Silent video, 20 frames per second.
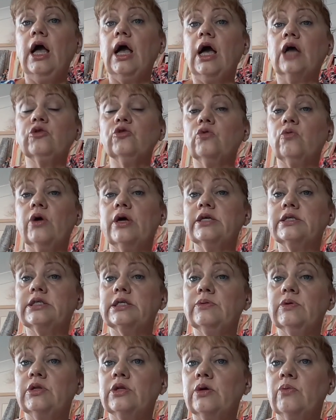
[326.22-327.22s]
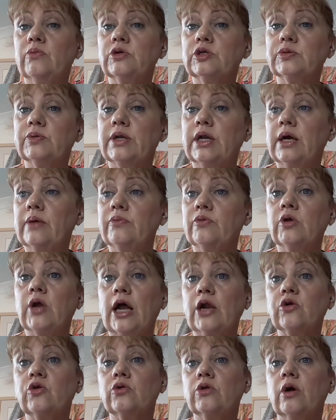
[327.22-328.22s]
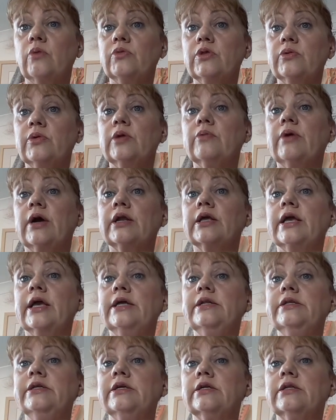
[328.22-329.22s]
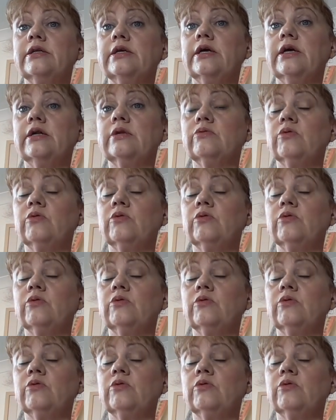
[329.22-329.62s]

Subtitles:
I don't want to see what numbers we're at. We are going up the way, we are getting near there.